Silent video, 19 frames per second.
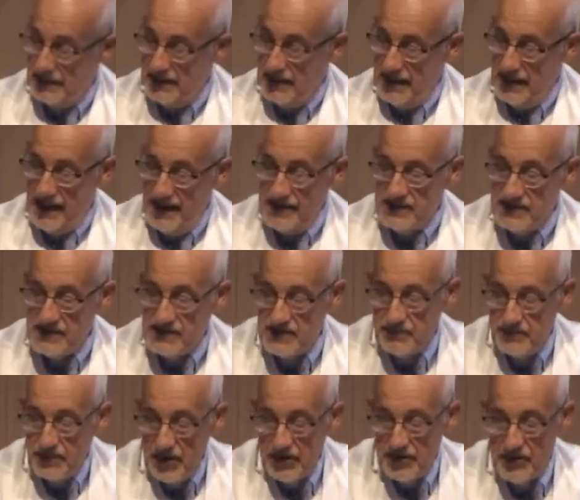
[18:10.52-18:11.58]
And his
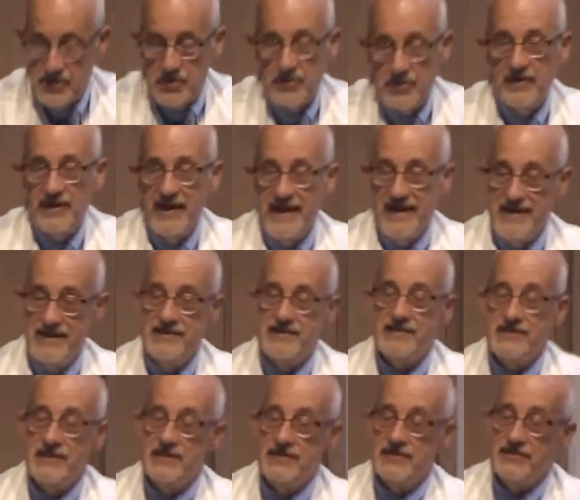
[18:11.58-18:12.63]
spiritual
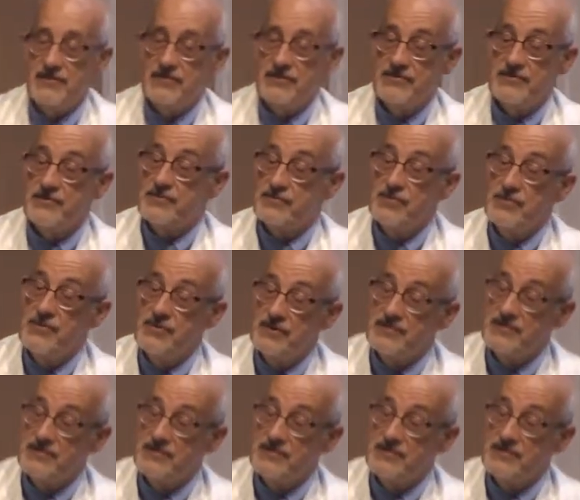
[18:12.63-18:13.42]
ancestors to this